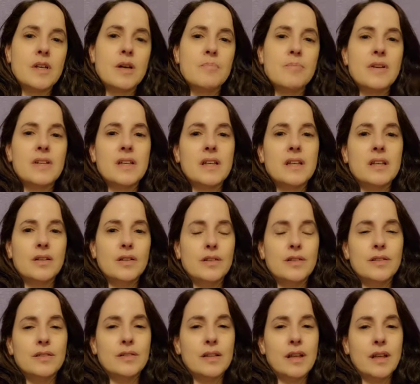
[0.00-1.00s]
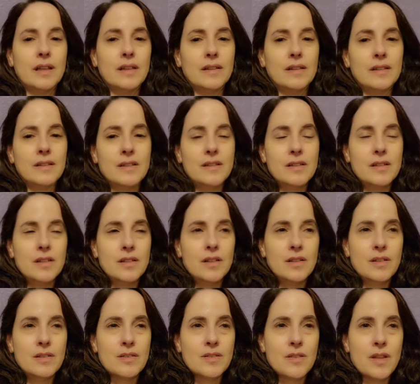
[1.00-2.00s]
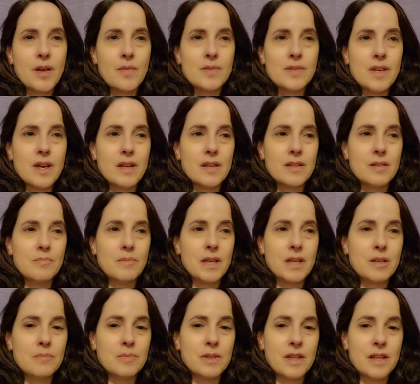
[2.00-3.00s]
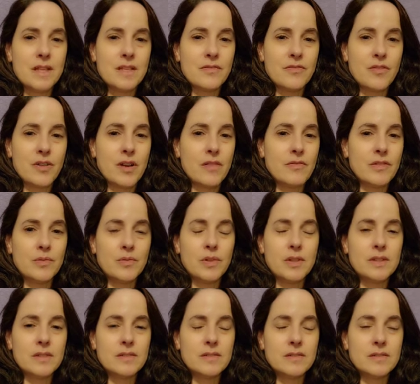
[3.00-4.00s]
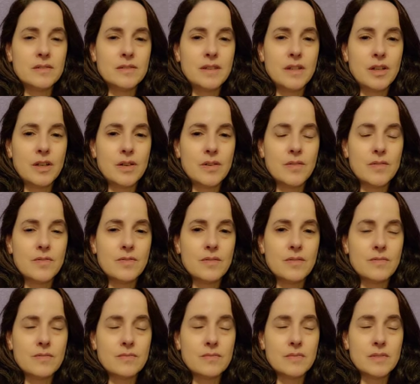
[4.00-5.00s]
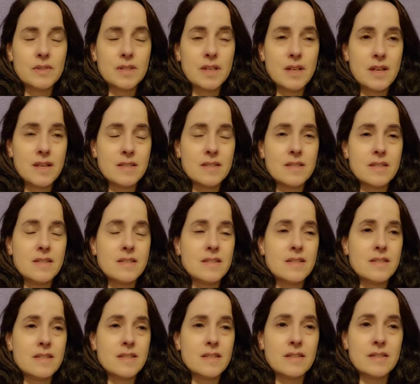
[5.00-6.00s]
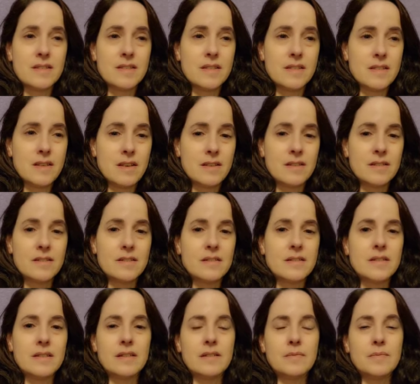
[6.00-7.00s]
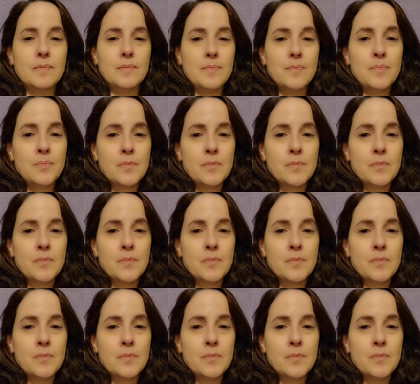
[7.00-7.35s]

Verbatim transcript: up on the hill, and so that was kind of the meeting place for everyone, you know, the cousins and the sons and